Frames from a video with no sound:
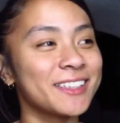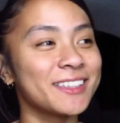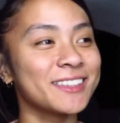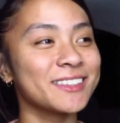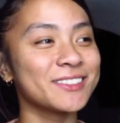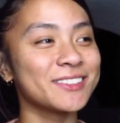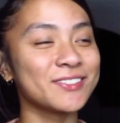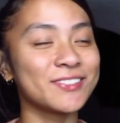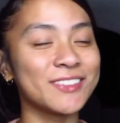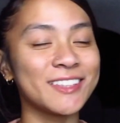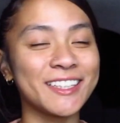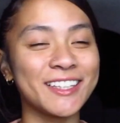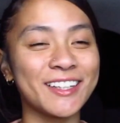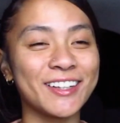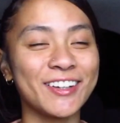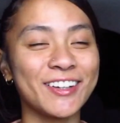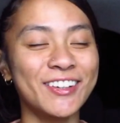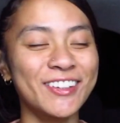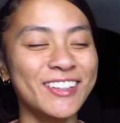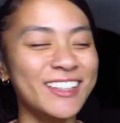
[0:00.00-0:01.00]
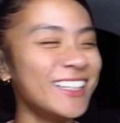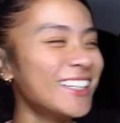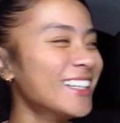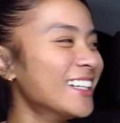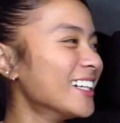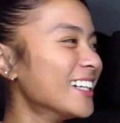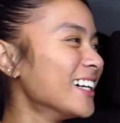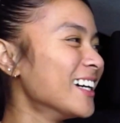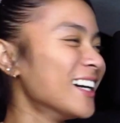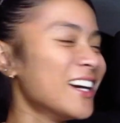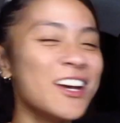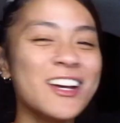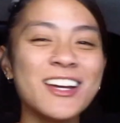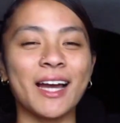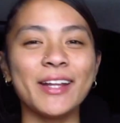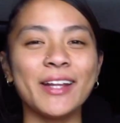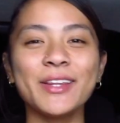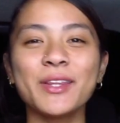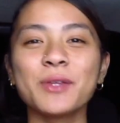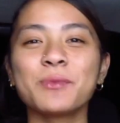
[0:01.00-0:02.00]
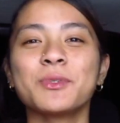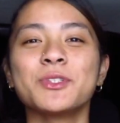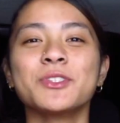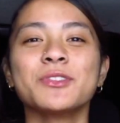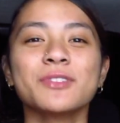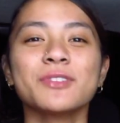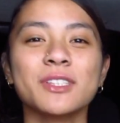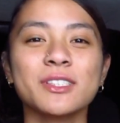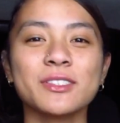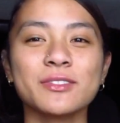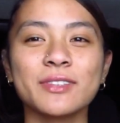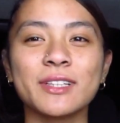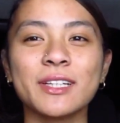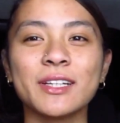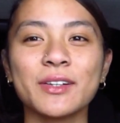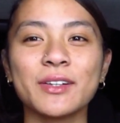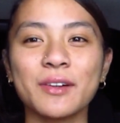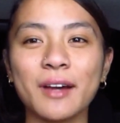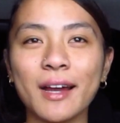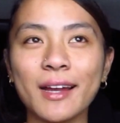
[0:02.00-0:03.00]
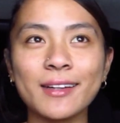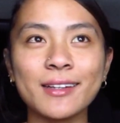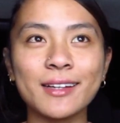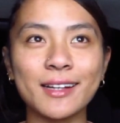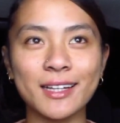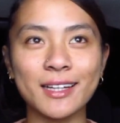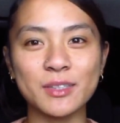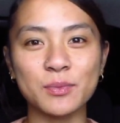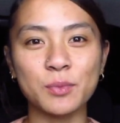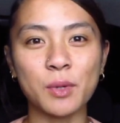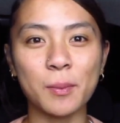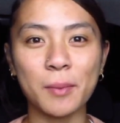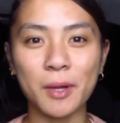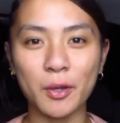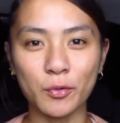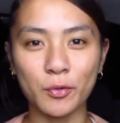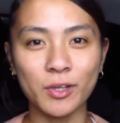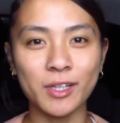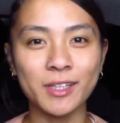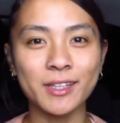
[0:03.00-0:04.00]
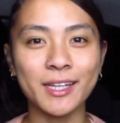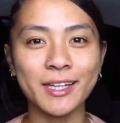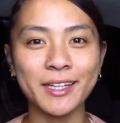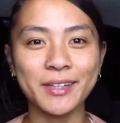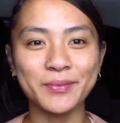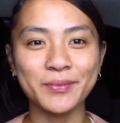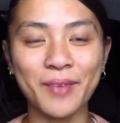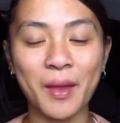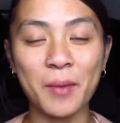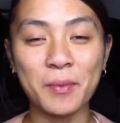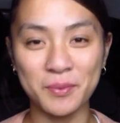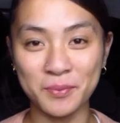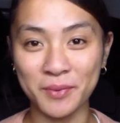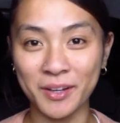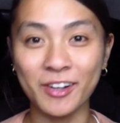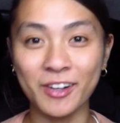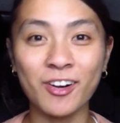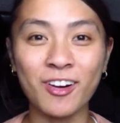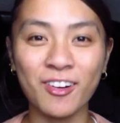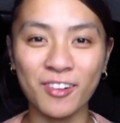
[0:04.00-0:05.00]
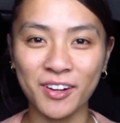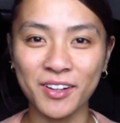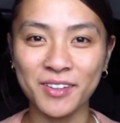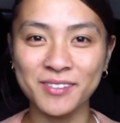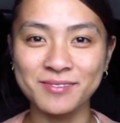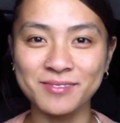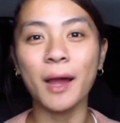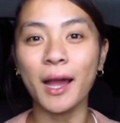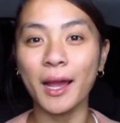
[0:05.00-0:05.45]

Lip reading: this video. I did the most for this video. I did. I brought my ring light. I'm in my car.